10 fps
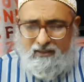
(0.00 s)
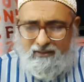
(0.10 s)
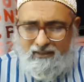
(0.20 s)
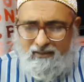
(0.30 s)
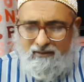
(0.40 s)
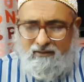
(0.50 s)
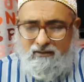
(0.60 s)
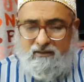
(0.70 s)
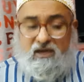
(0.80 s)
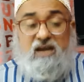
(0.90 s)

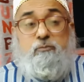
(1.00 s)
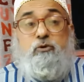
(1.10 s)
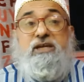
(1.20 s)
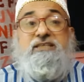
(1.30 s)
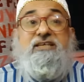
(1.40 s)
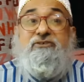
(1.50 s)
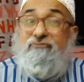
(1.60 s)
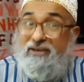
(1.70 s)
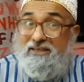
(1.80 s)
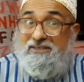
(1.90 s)
Then carbonated
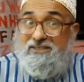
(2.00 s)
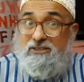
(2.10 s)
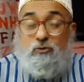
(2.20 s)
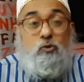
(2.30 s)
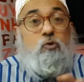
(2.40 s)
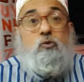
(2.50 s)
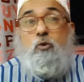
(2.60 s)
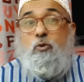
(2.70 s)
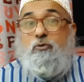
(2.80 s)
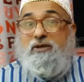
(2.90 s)
drinks, no
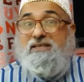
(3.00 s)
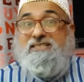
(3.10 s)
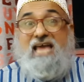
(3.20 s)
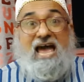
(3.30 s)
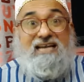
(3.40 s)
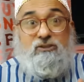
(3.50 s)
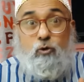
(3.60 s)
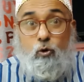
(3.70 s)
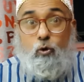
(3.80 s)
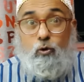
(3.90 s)
cold drinks at
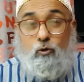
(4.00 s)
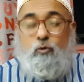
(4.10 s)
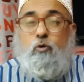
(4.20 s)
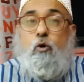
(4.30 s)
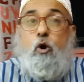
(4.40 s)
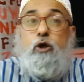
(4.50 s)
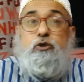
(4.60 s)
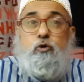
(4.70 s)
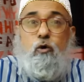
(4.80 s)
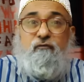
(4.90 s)
all, no
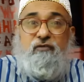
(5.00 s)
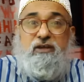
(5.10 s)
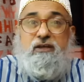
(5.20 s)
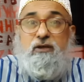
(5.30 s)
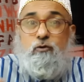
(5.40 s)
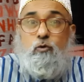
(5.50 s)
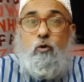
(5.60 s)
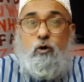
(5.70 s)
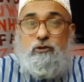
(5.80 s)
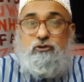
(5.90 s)
hot coffee, no
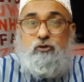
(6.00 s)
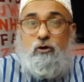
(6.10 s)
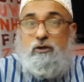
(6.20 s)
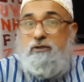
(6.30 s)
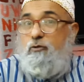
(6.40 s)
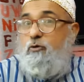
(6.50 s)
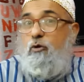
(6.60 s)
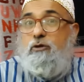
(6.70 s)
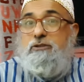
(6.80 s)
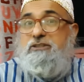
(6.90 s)
hot chocolate or
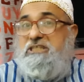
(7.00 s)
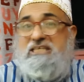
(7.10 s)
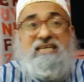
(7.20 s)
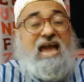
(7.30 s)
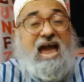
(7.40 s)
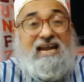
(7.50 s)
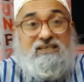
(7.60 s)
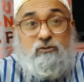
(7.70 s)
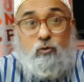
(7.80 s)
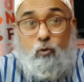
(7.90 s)
hot tea at
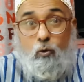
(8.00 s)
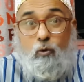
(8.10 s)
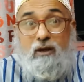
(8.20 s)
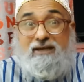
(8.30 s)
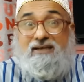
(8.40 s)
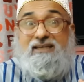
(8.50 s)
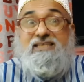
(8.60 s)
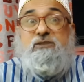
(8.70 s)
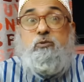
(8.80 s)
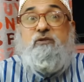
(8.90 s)
all, at
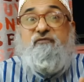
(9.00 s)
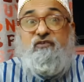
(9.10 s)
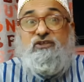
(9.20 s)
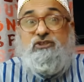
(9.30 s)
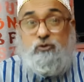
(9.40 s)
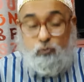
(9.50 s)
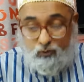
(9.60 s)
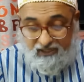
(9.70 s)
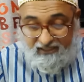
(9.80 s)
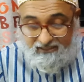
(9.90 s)
least for the first 2
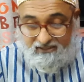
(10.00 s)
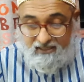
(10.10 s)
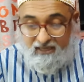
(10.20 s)
days.